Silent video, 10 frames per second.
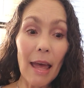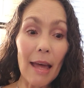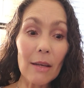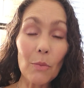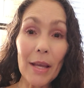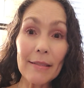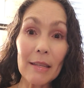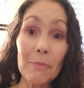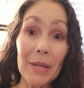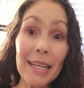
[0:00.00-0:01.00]
and ways
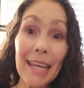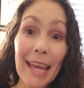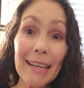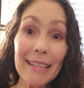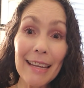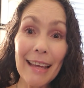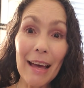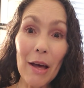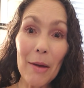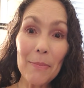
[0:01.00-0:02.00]
to meditate mitigate
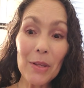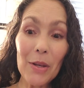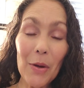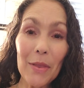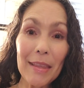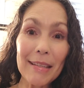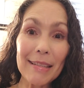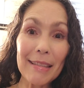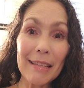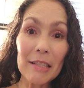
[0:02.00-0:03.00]
um, you know this
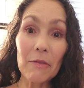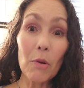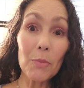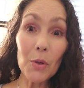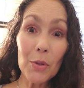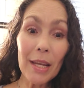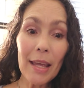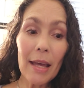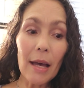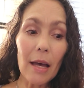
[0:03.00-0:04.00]
this full moon
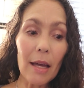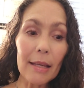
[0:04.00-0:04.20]
uh,